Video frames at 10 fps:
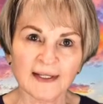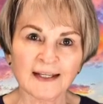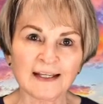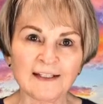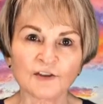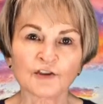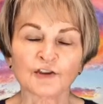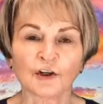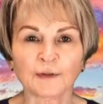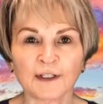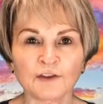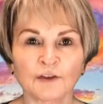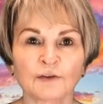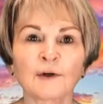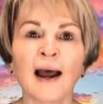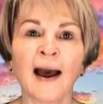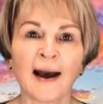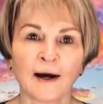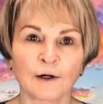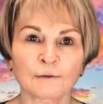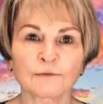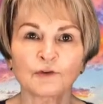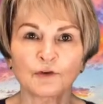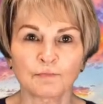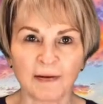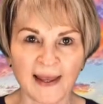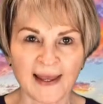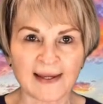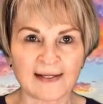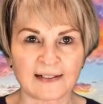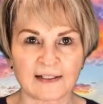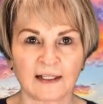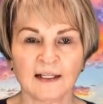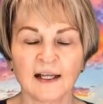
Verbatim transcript: He's showing you how to paint,